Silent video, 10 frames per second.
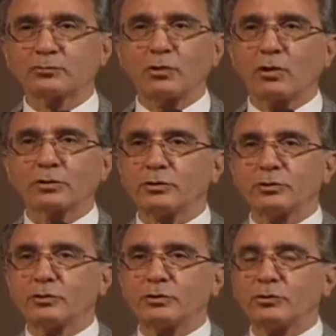wrong, you,
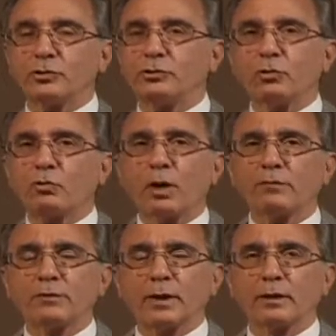you, you don't
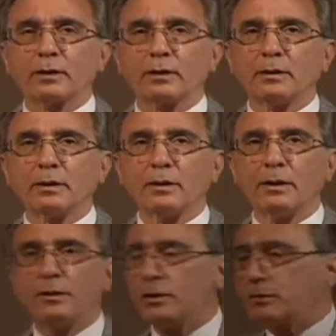qualify.
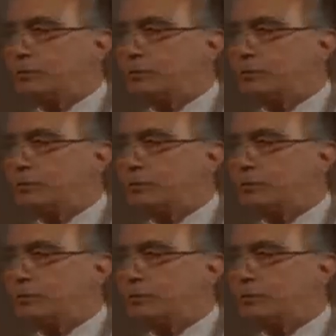It, it,